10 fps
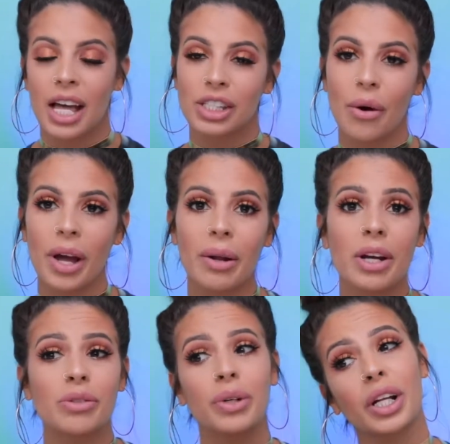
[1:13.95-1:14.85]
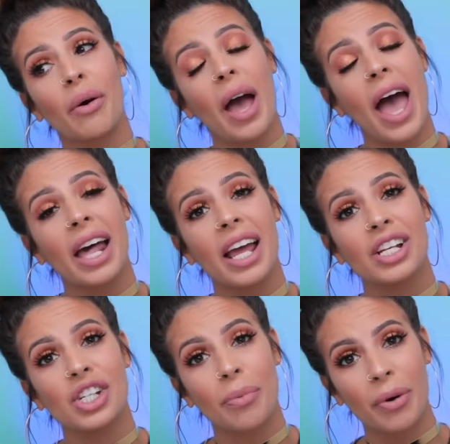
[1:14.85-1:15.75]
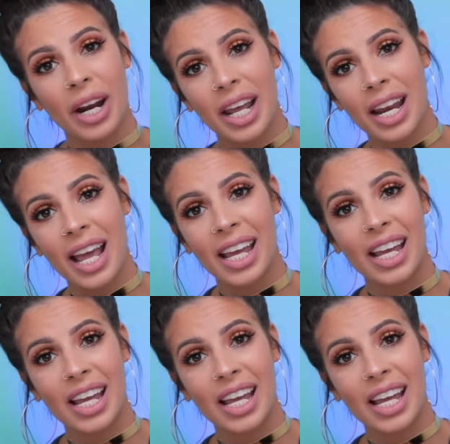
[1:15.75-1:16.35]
So anyways, we're gonna go ahead and jump right in and